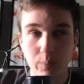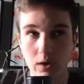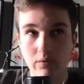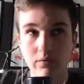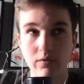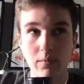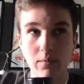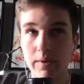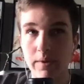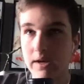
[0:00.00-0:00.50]
the
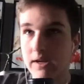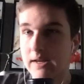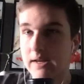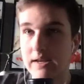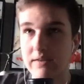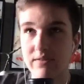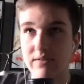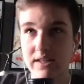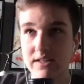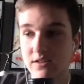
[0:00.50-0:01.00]
moment. And
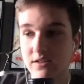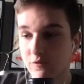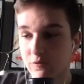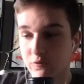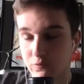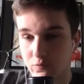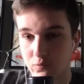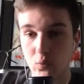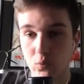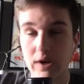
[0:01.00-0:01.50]
even
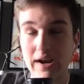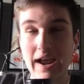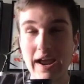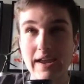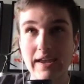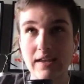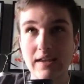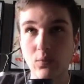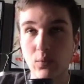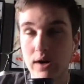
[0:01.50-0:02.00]
when
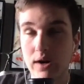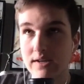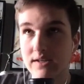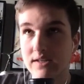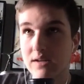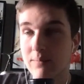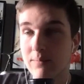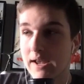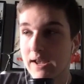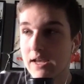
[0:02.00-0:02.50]
I
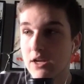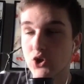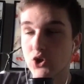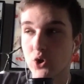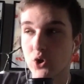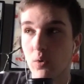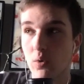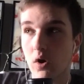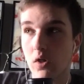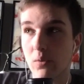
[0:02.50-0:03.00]
did my
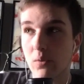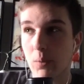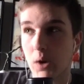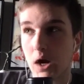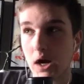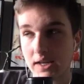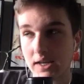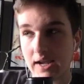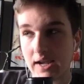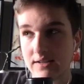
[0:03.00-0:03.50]
intro on the
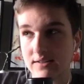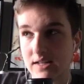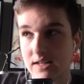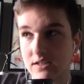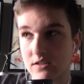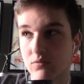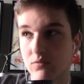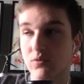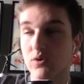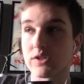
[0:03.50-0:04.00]
podcast,
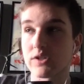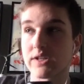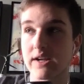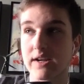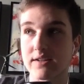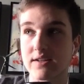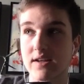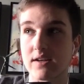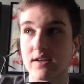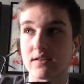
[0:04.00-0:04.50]
that's the first thing I
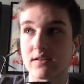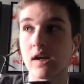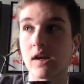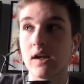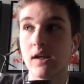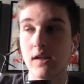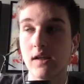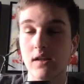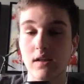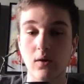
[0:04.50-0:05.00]
said is
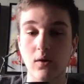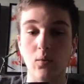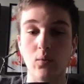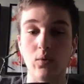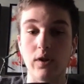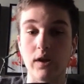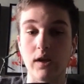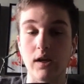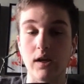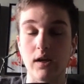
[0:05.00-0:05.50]

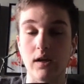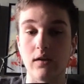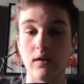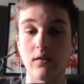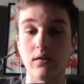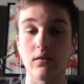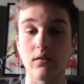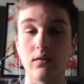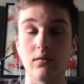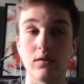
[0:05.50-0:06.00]

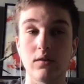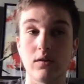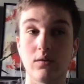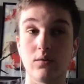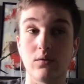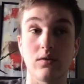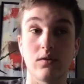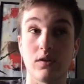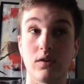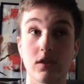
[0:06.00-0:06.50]

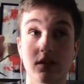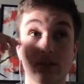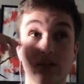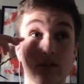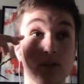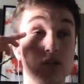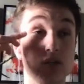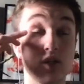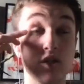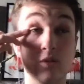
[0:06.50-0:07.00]
this
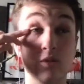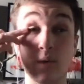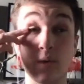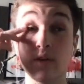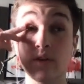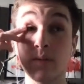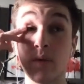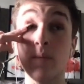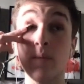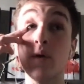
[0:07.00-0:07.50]
is spur
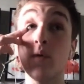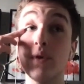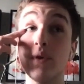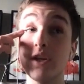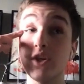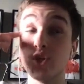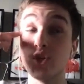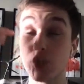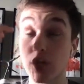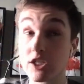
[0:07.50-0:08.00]
of the moment. We
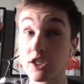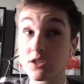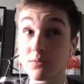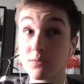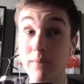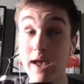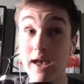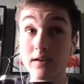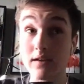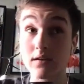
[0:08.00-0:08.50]
just
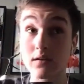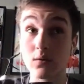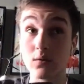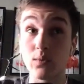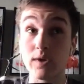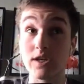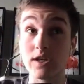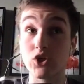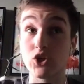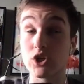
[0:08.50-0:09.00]
met.
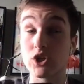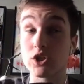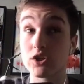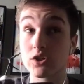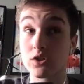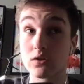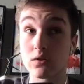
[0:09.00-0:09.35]
We just